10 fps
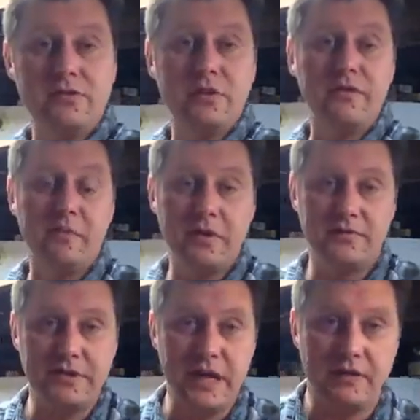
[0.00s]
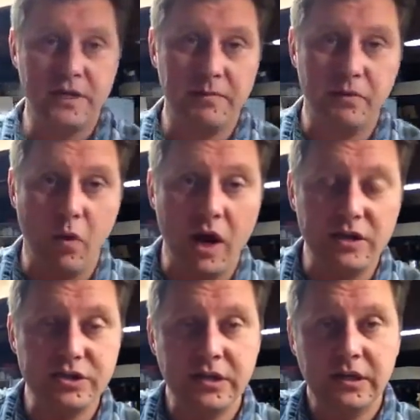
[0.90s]
you so very much for taking the time to
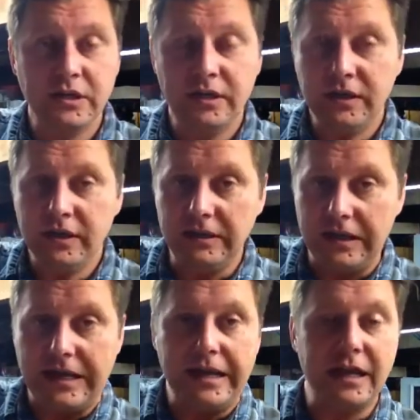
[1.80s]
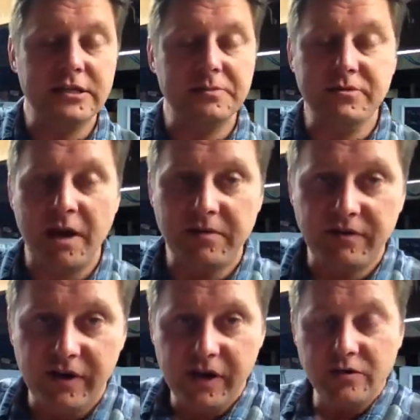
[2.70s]
watch, liking and subscribing
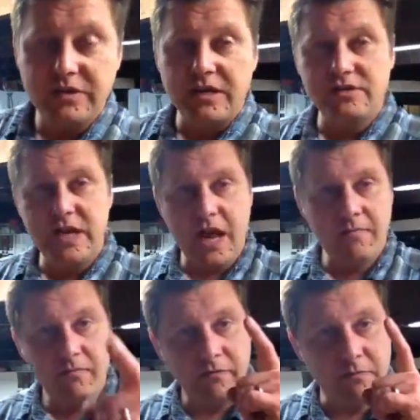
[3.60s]
to the videos. And Sam